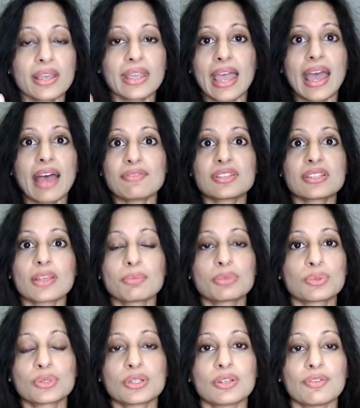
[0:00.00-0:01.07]
like I have some
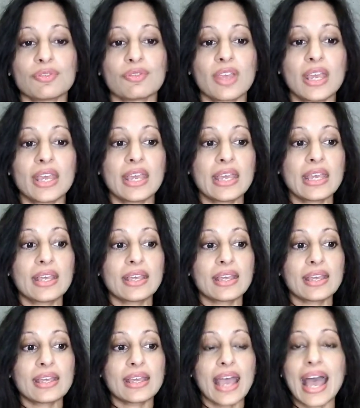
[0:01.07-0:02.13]
sort of
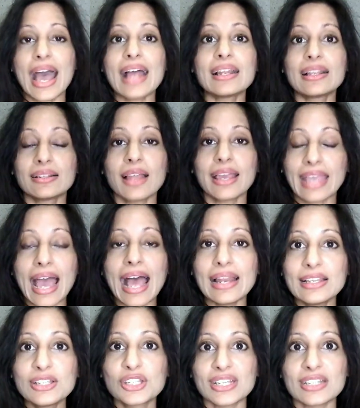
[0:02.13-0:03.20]
al like
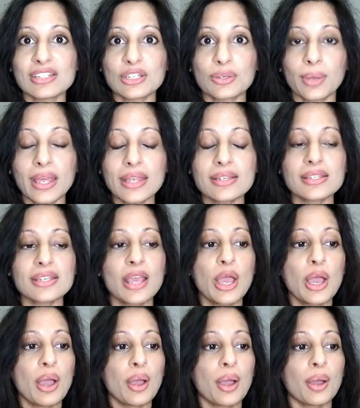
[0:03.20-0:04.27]
allergy to it
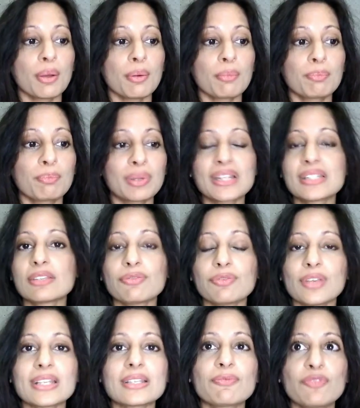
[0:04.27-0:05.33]
but
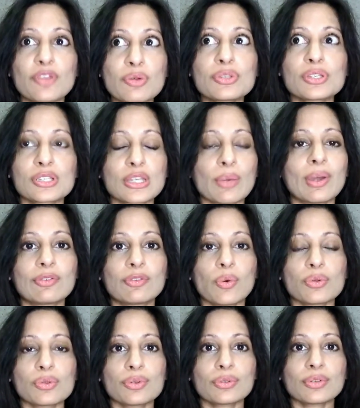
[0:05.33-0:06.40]
it feels as though I've
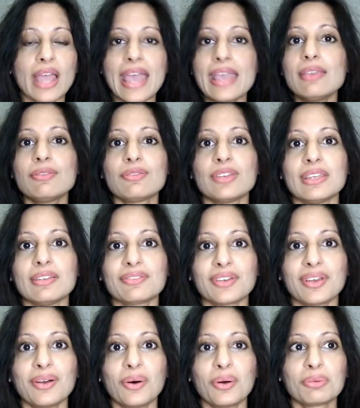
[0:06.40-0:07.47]
got hay
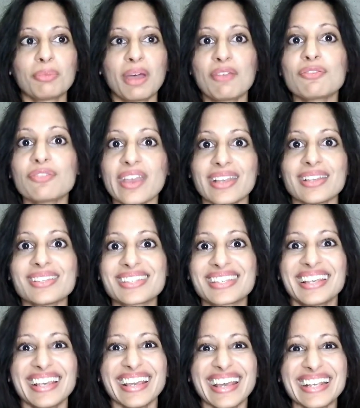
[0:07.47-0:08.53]
fever on my
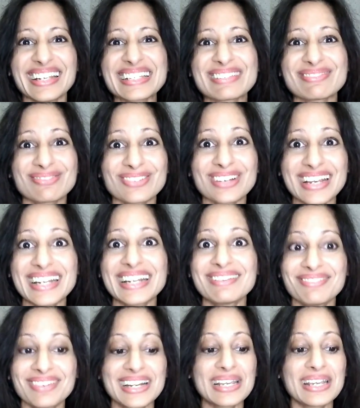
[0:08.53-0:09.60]
face. it's really,
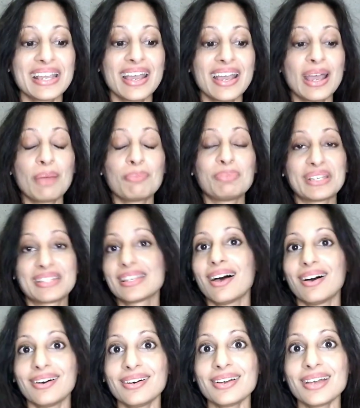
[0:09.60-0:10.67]
really
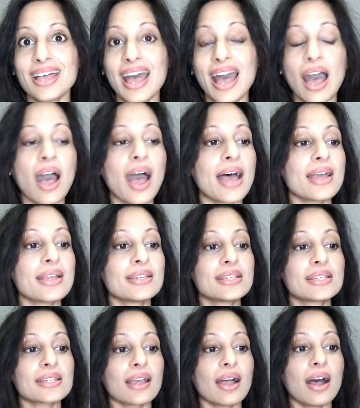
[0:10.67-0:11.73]
bizarre.
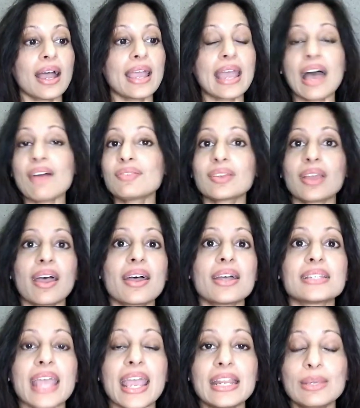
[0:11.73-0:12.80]
And I haven't
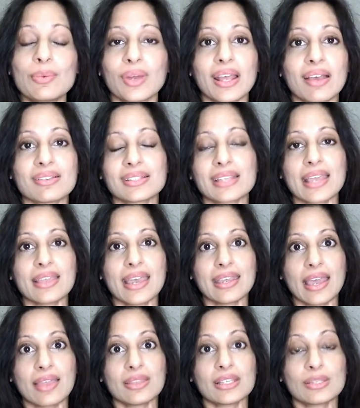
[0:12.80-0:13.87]
heard anyone else say they
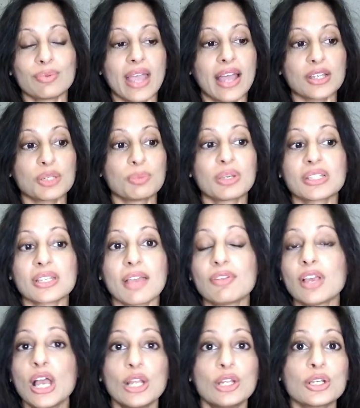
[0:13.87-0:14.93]
get this reaction because I've
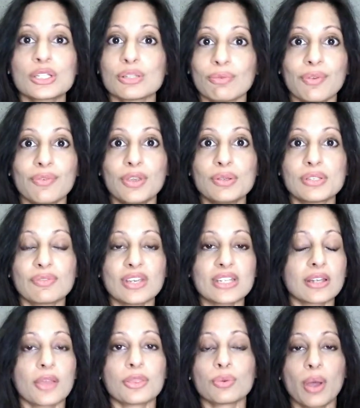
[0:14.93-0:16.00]
looked at reviews of it
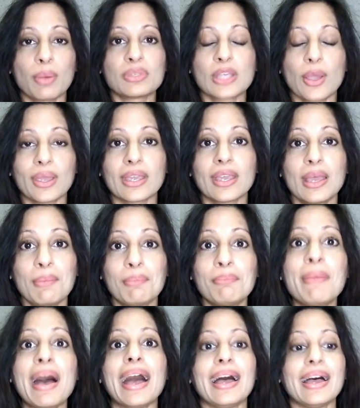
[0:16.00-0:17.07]
and I thought I was going
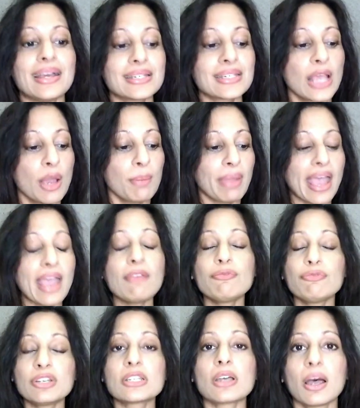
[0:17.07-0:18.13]
mad. But
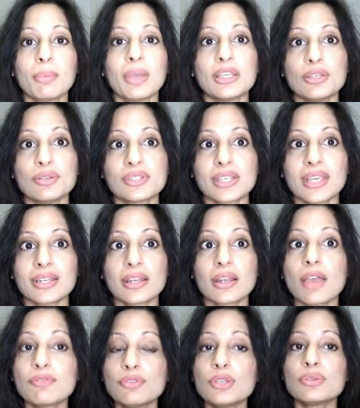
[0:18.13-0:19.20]
every time I use it, and
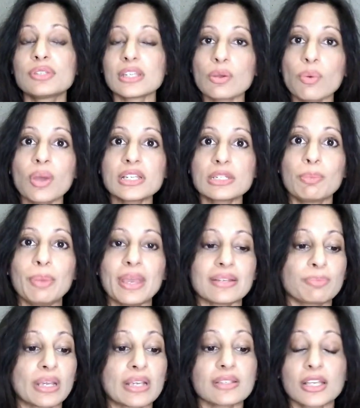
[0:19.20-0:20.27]
I've used it quite a
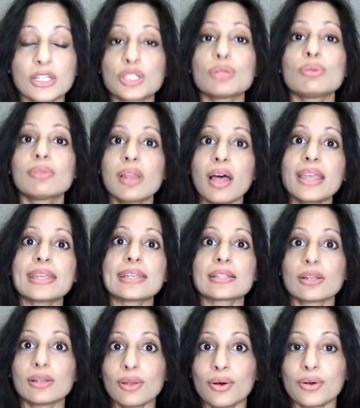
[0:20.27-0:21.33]
bit because I do like it
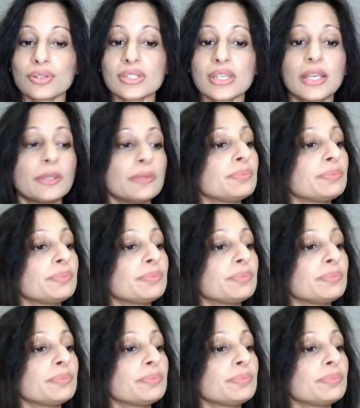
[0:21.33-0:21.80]
a lot.